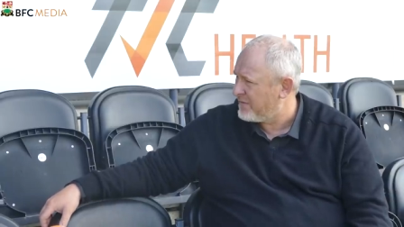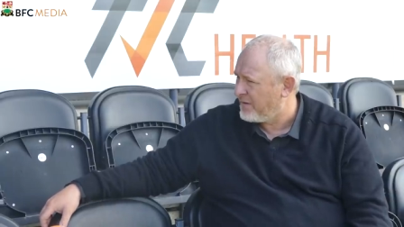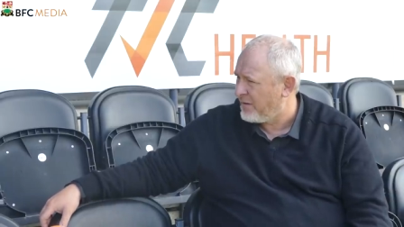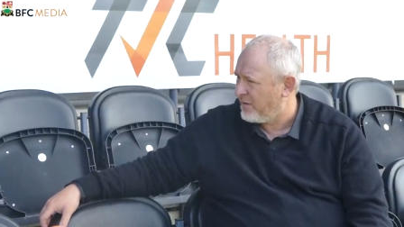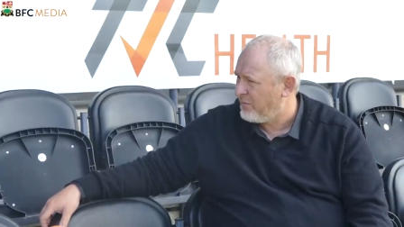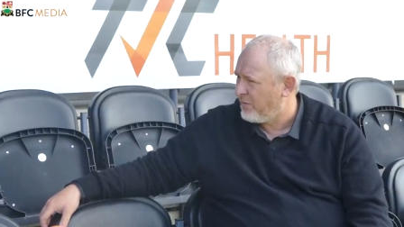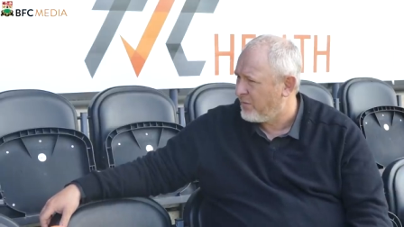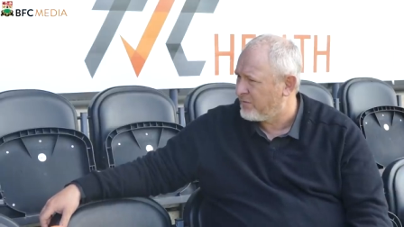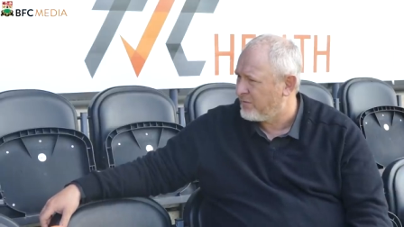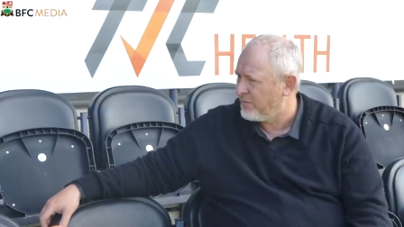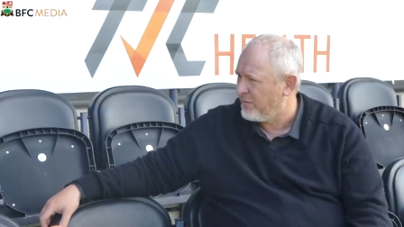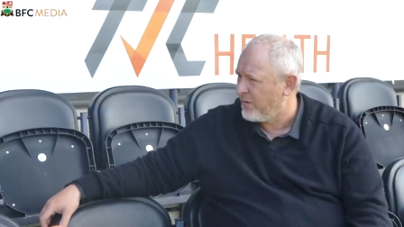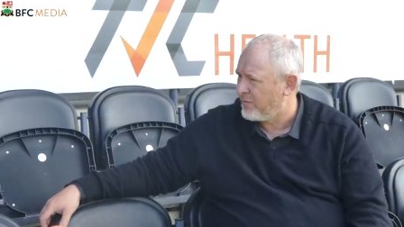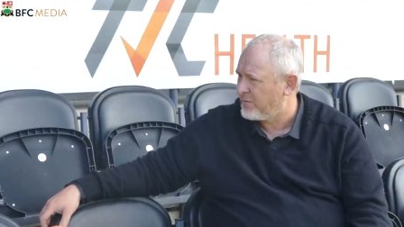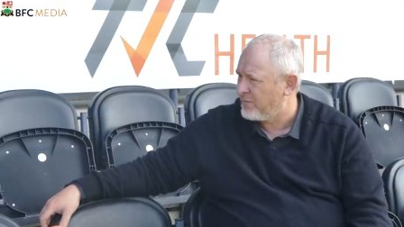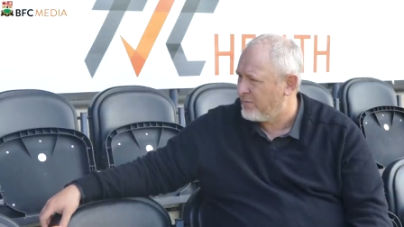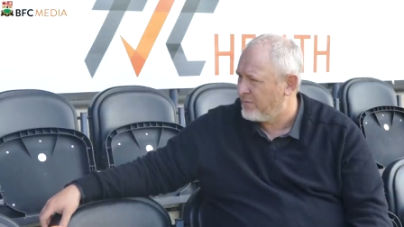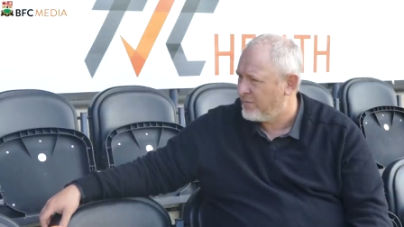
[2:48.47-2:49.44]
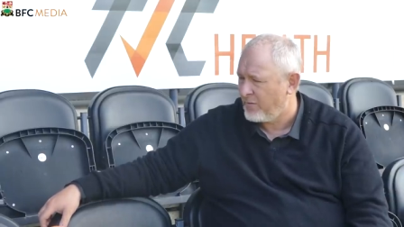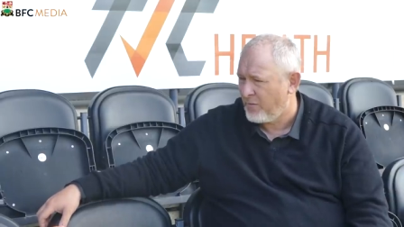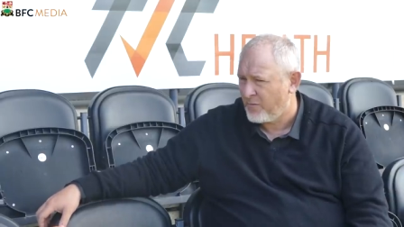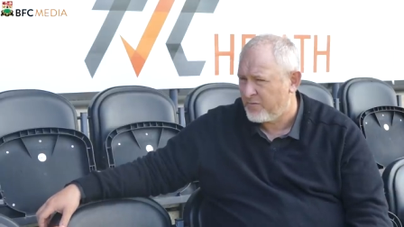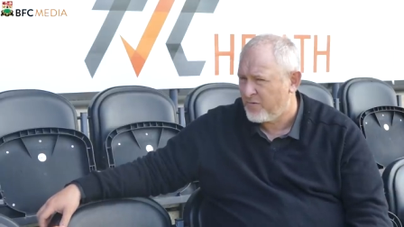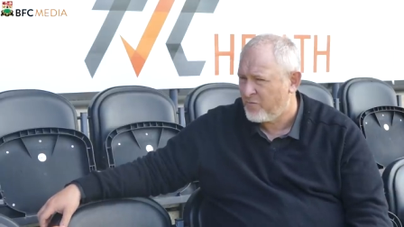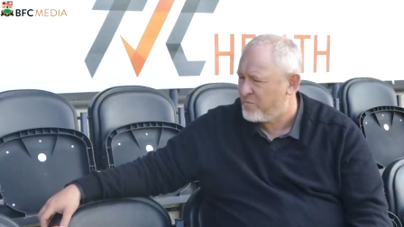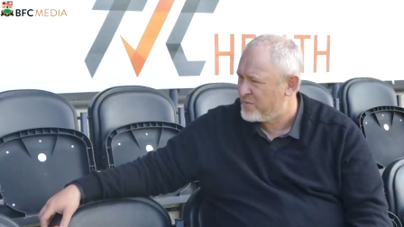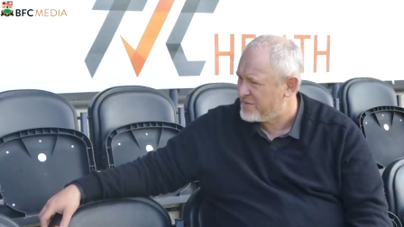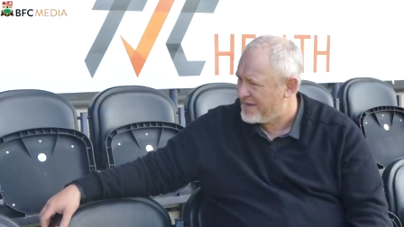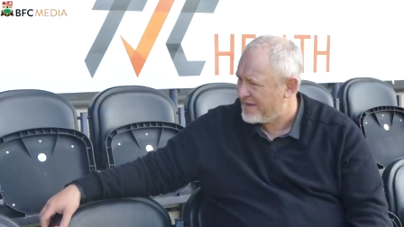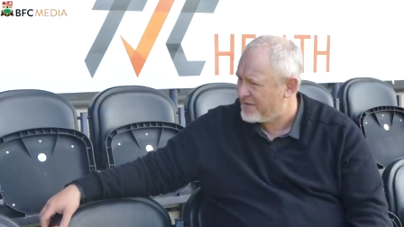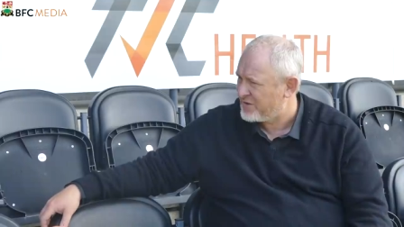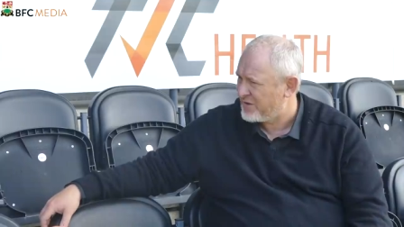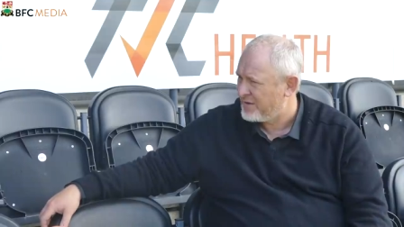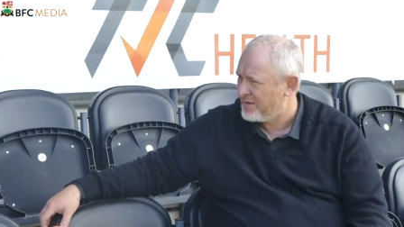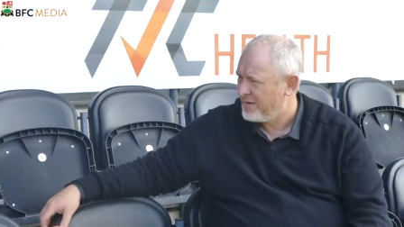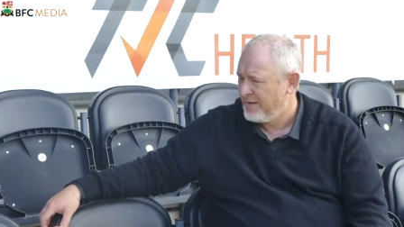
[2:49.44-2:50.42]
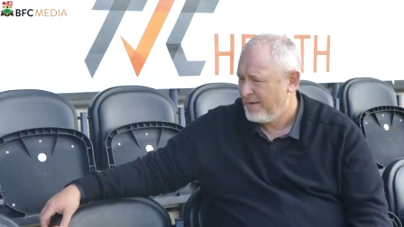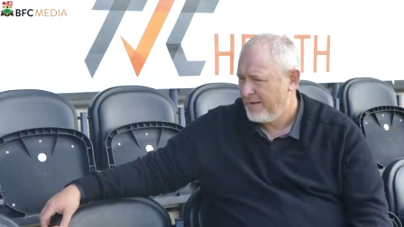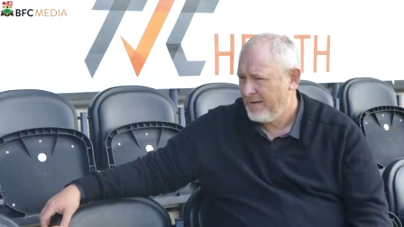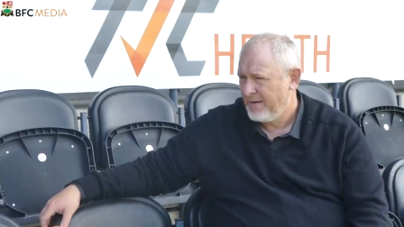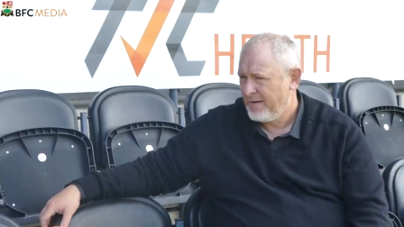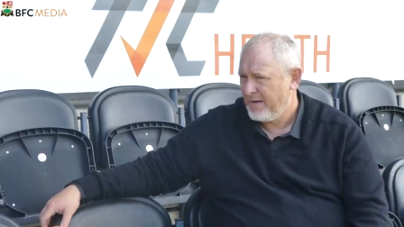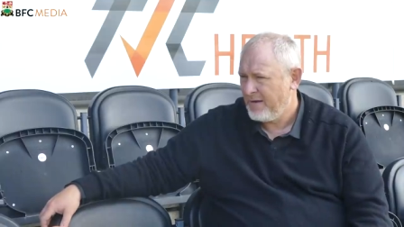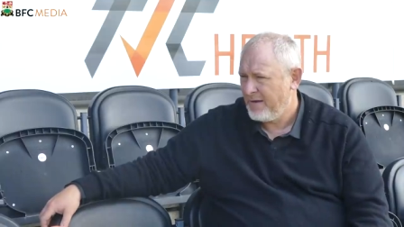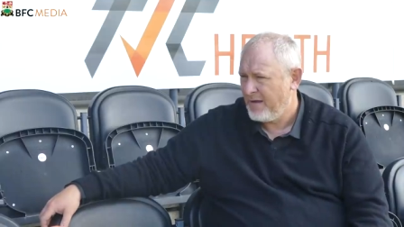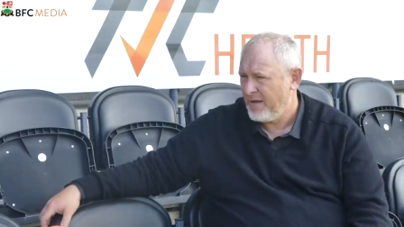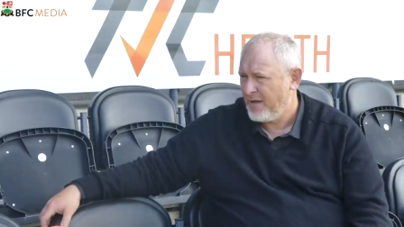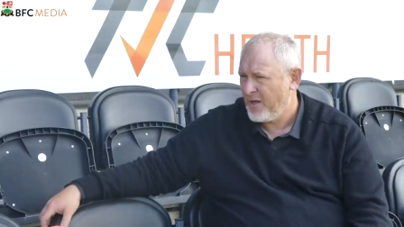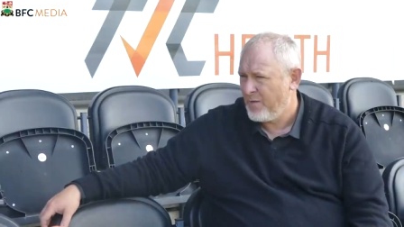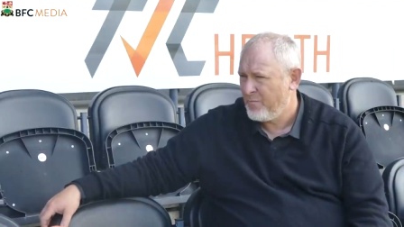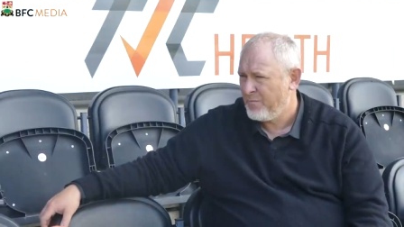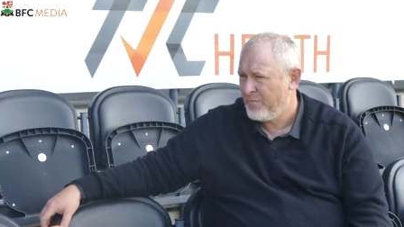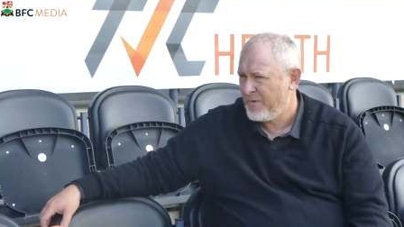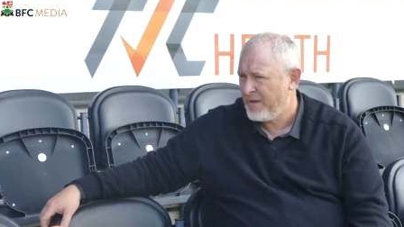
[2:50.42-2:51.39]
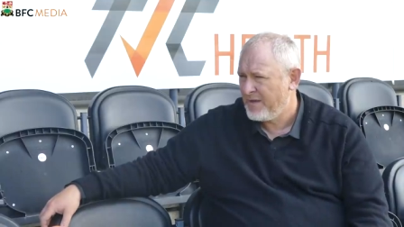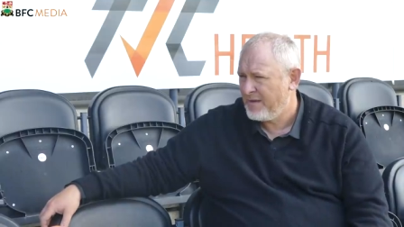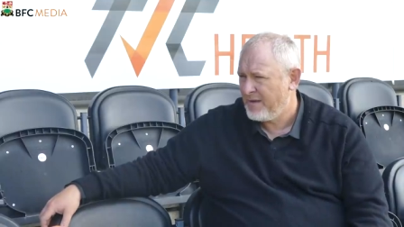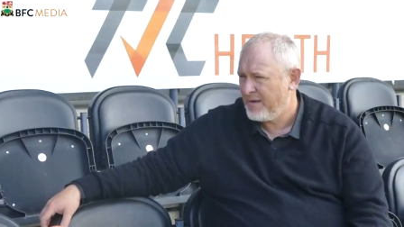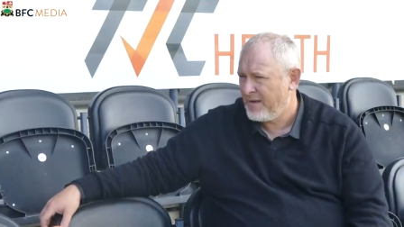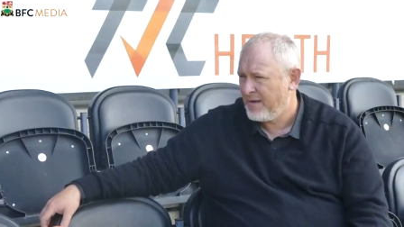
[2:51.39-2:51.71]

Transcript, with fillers: You know, lots of lots of lots of possession, um, and.